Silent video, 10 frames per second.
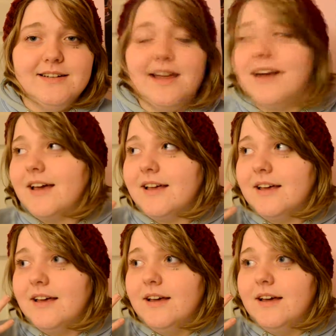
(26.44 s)
Like,
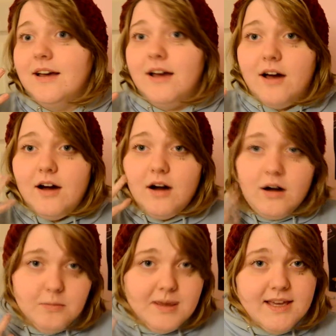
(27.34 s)

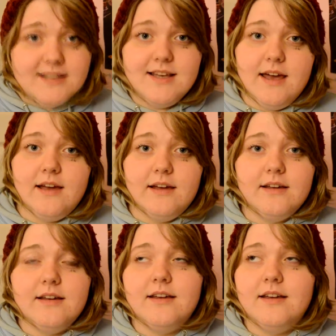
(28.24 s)
amazing.
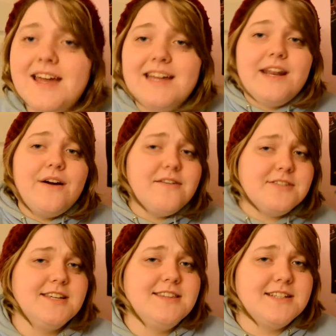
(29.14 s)
Now, I've
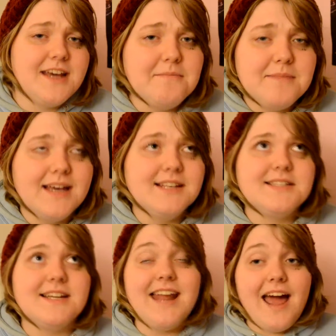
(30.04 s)
seen the
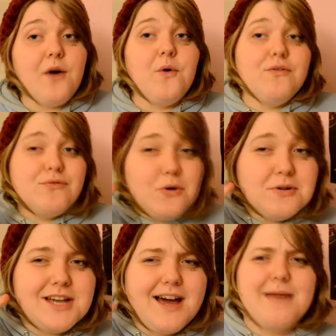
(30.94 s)
Tempest now
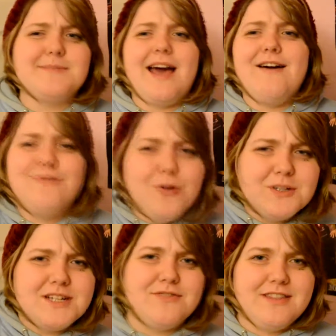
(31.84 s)
4 times at 4
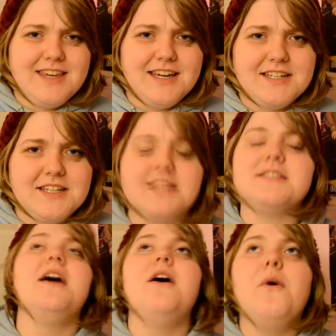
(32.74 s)
different theatres.
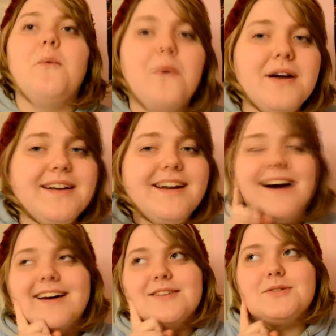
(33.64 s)
One
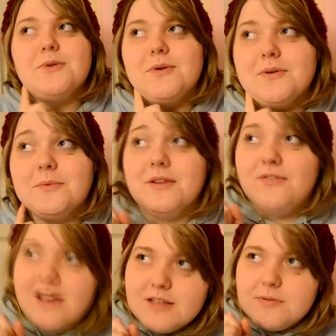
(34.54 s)
I saw, well, the
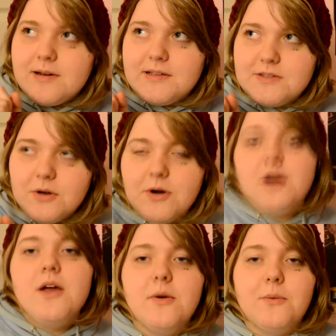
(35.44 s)
first one I
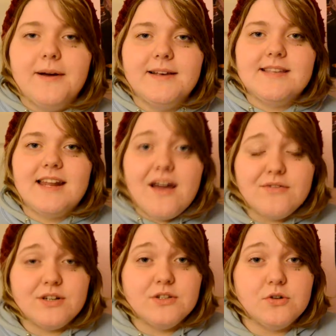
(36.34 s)
saw was an
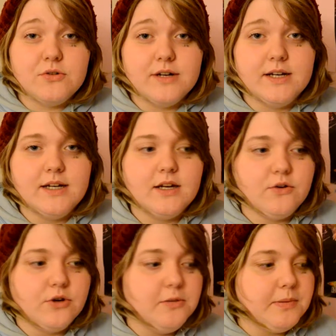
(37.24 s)
African touring
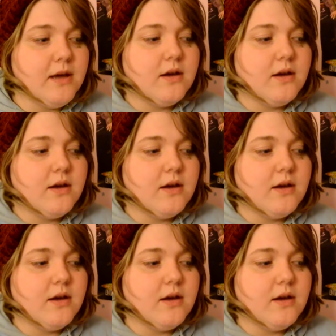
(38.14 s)
group